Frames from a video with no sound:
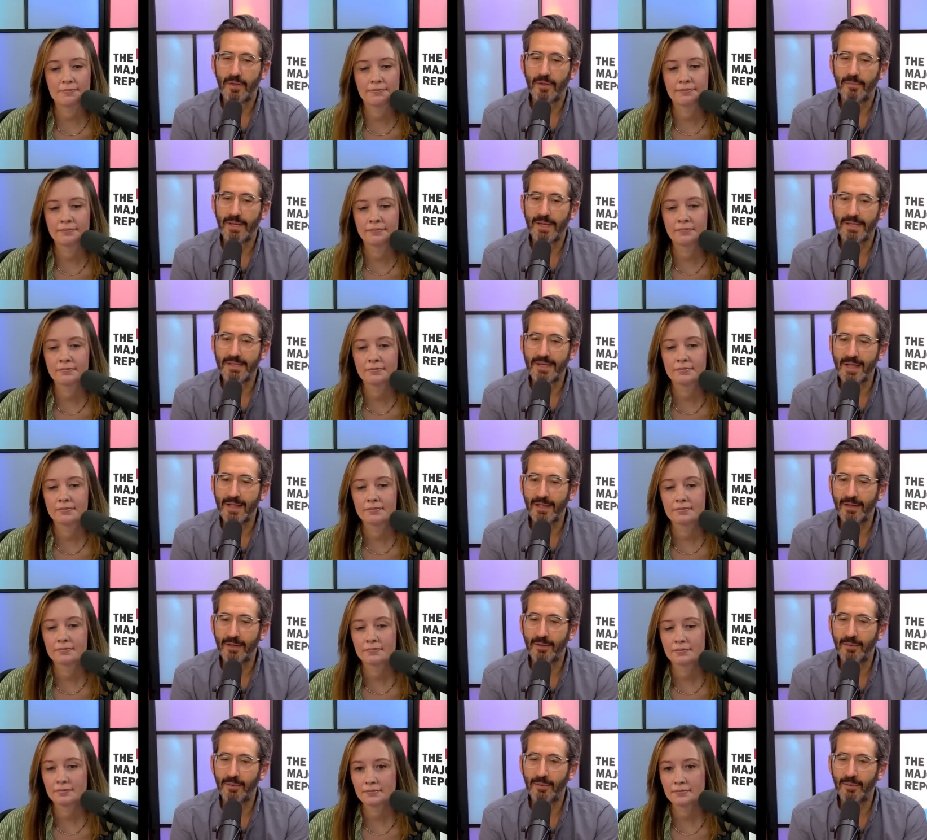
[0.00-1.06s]
Speaker 1: Well,
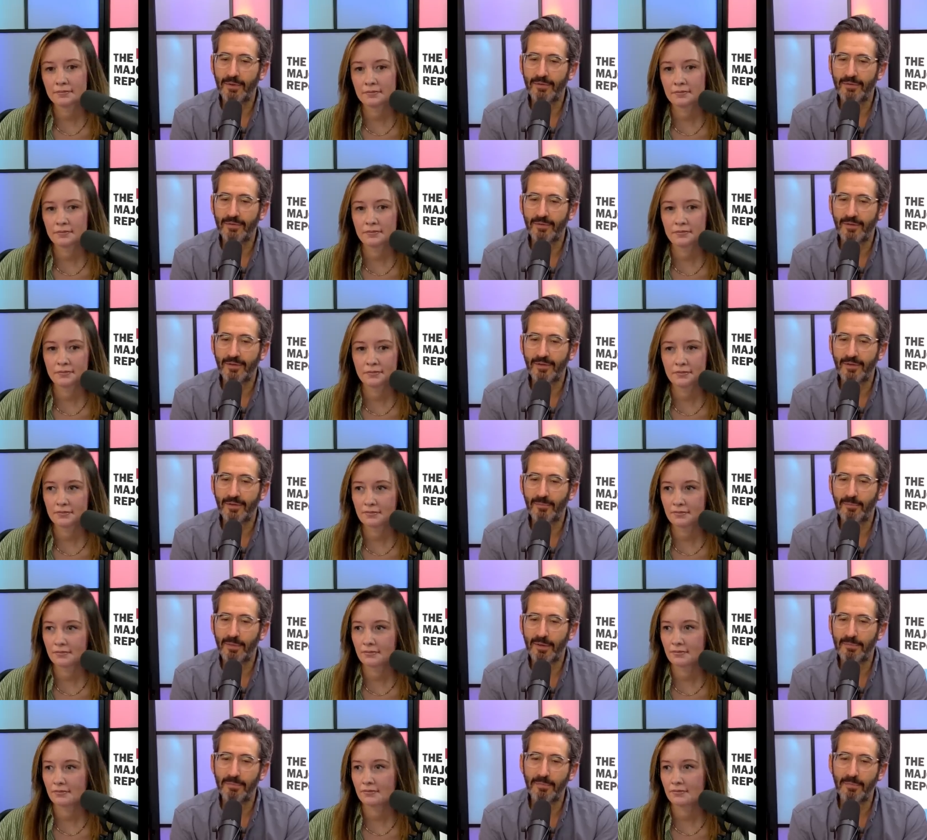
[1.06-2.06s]
Mandela was, uh, but